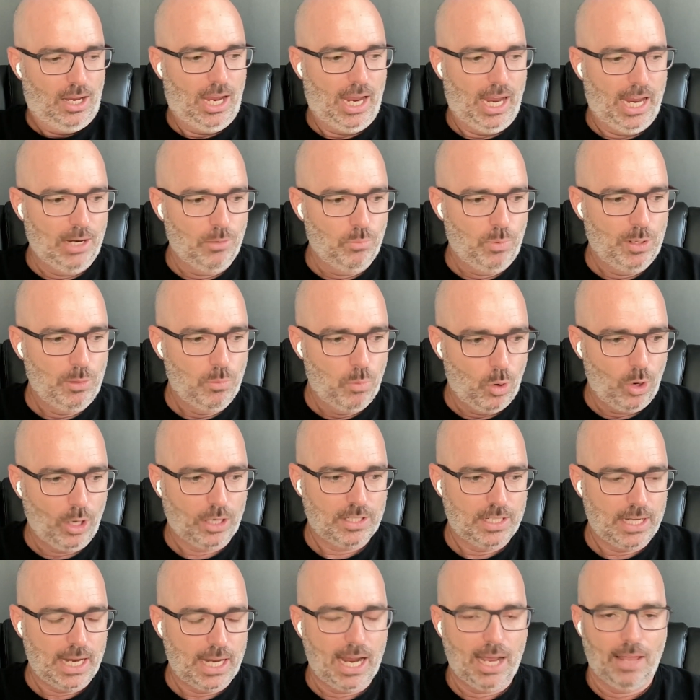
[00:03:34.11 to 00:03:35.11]
And we
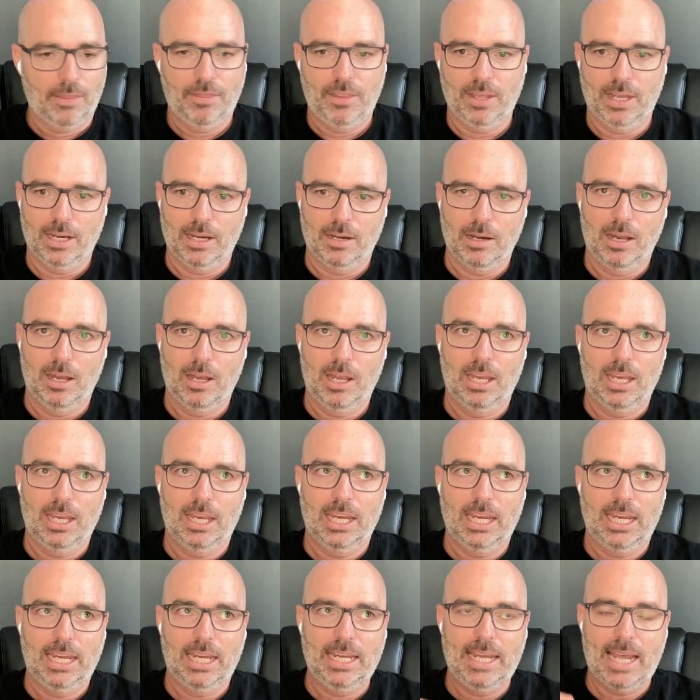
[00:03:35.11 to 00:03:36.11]
worked out that
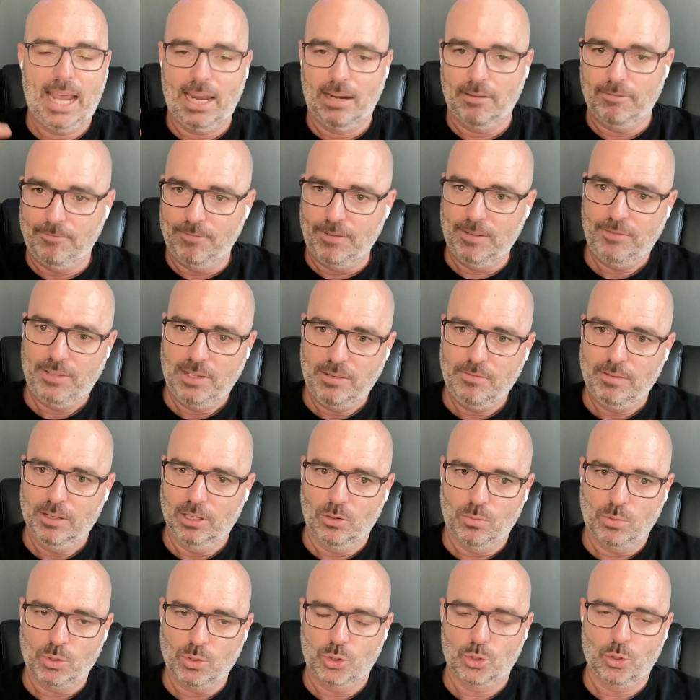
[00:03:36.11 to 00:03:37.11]
he had a 50
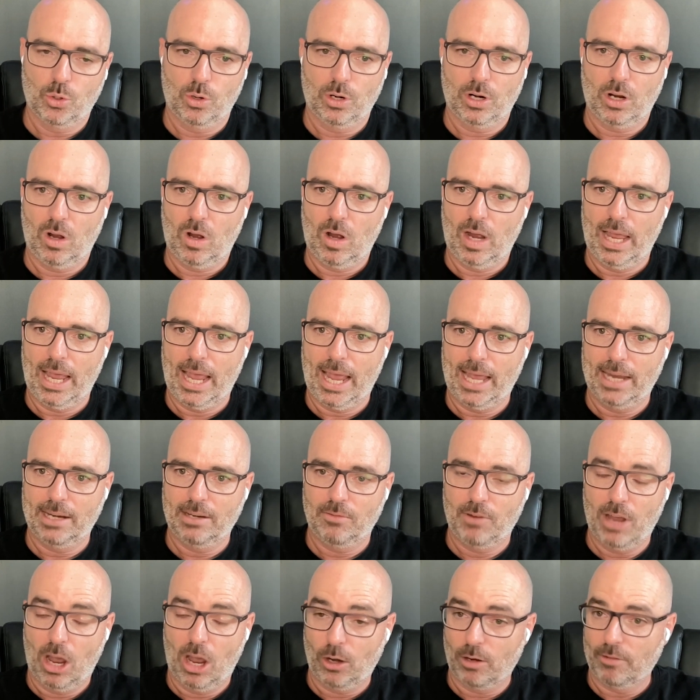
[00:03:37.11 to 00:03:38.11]
villa resort. I
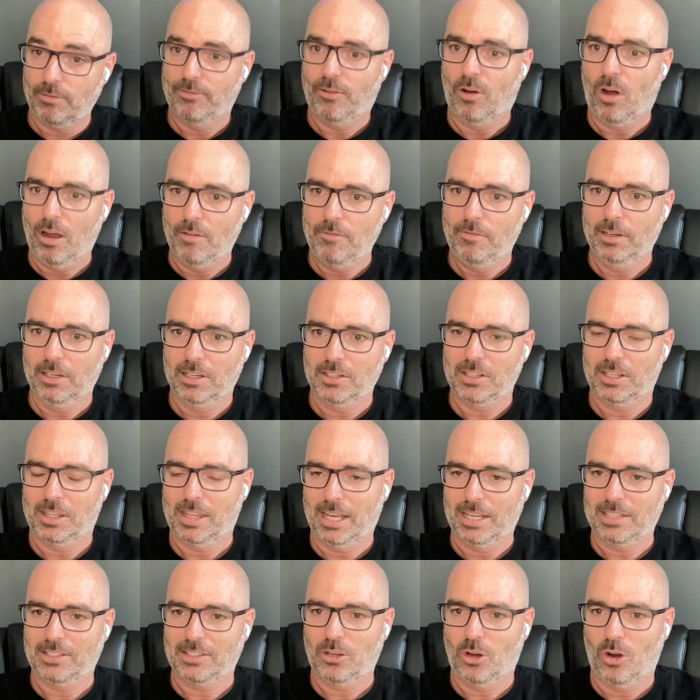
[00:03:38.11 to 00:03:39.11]
had only 5 villas at
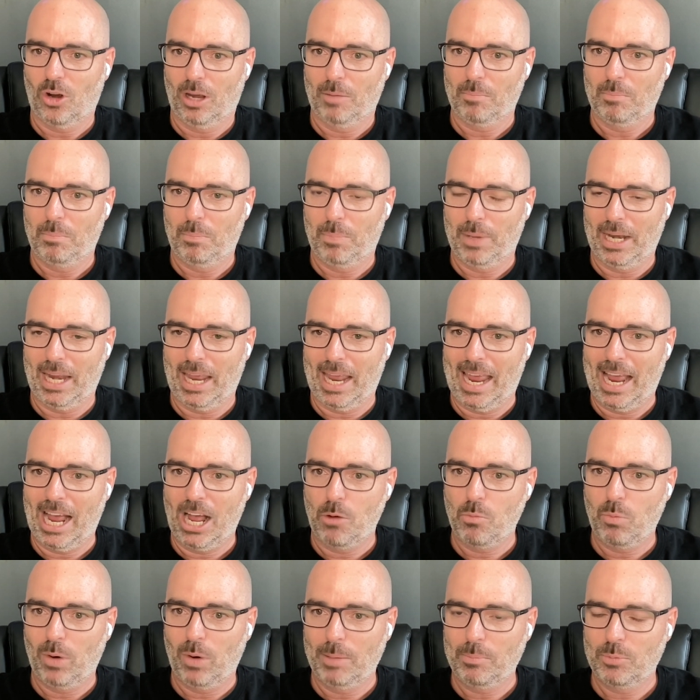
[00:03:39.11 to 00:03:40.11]
that time, but
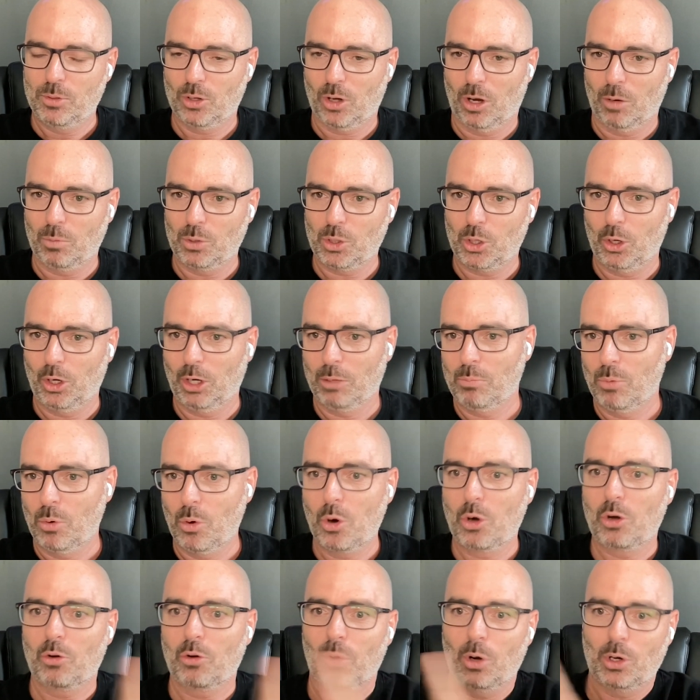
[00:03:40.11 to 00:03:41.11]
our website was earning
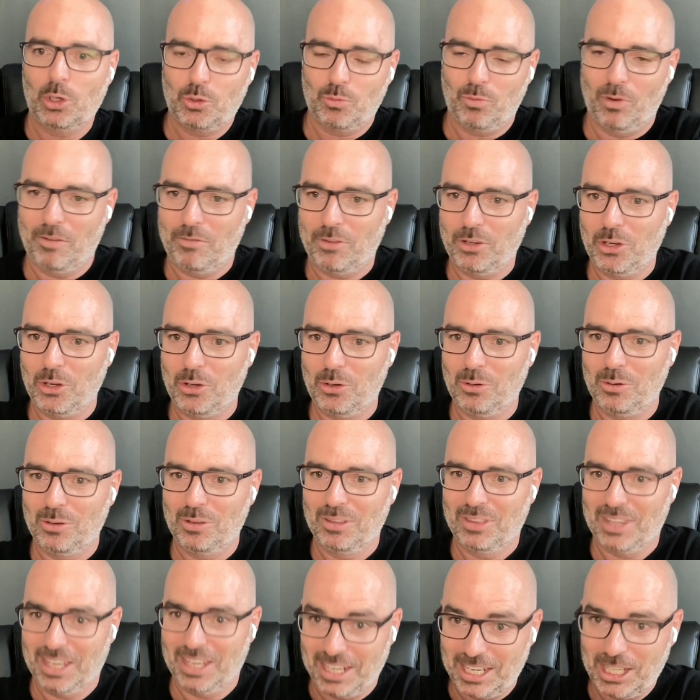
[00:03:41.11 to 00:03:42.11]
more gross revenue
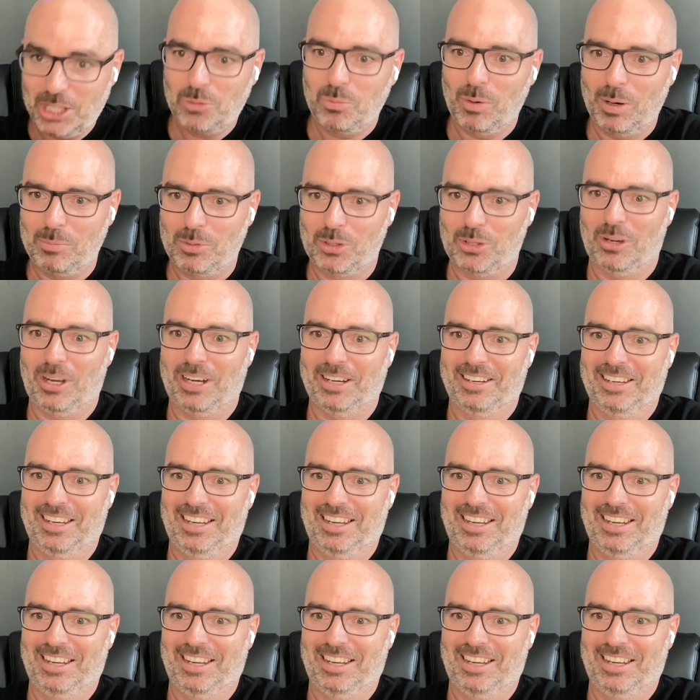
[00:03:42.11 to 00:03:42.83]
than his website